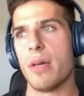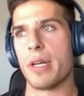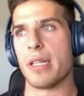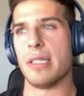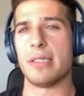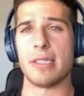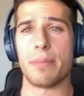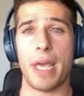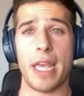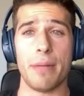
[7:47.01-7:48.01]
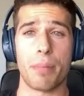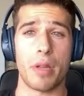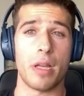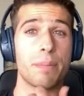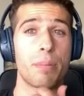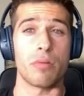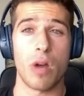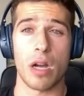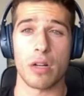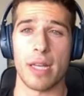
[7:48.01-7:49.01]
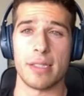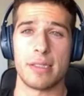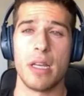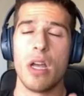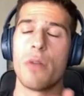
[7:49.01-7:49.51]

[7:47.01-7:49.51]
because he says pain plus progress,